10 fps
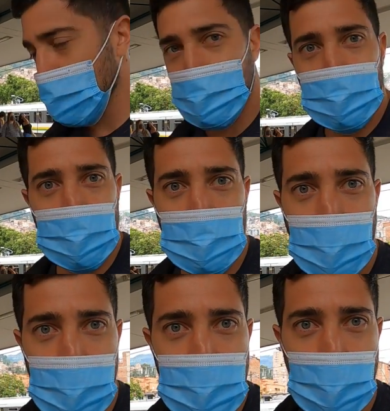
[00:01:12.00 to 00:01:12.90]
it to the
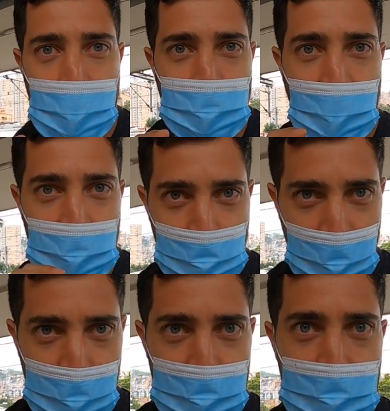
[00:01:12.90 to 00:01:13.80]
bus by 90
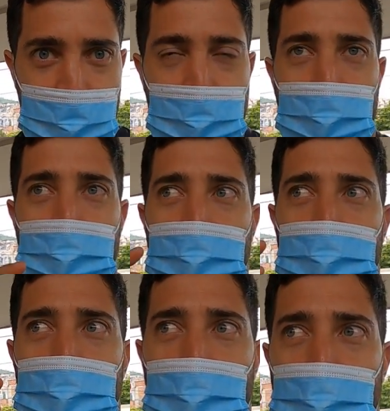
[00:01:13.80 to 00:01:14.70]
minutes,
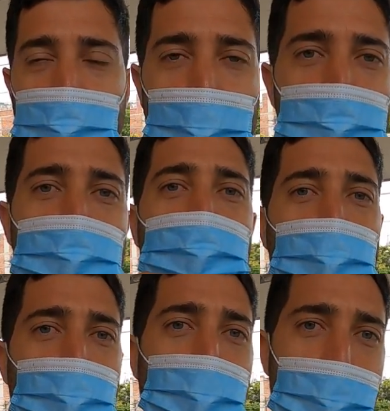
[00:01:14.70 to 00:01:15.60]
they're gonna charge us the
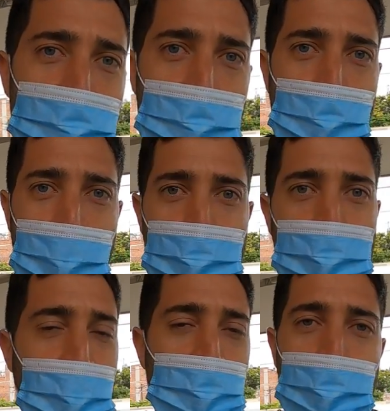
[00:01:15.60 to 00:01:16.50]
full price of the bus,
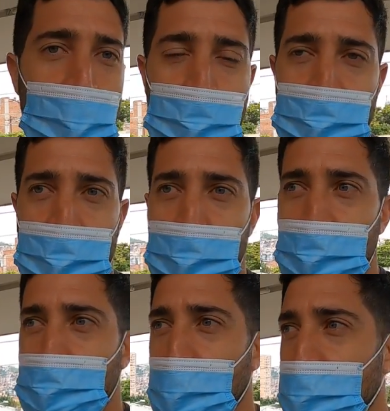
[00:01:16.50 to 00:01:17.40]
which I don't know how much that
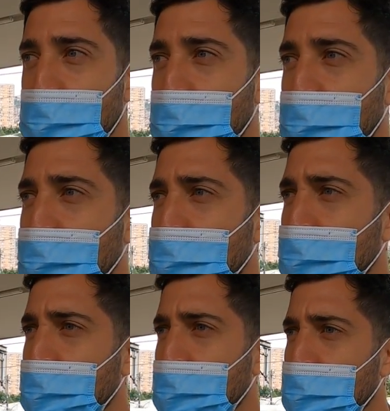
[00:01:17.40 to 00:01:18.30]
is. It's probably
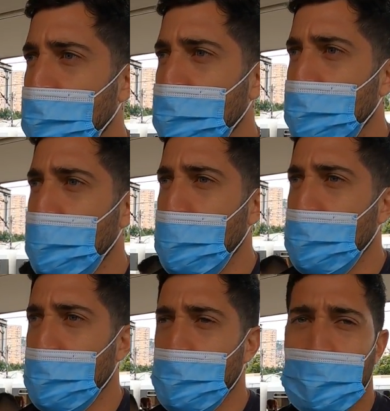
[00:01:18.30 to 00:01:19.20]

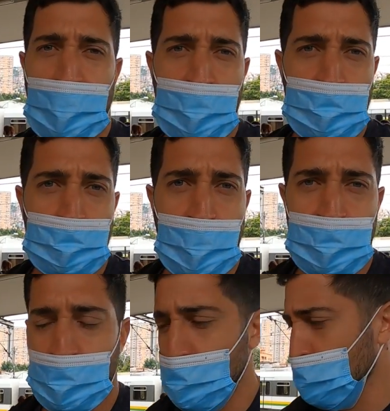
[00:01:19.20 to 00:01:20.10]
like 3,000
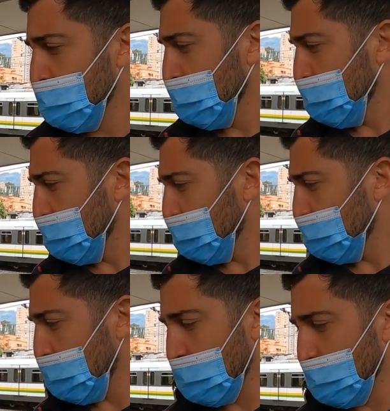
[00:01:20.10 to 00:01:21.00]
pesos.
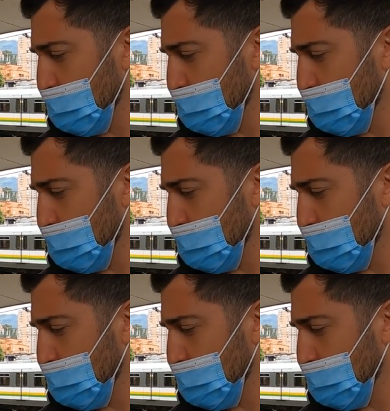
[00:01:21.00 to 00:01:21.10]
Más o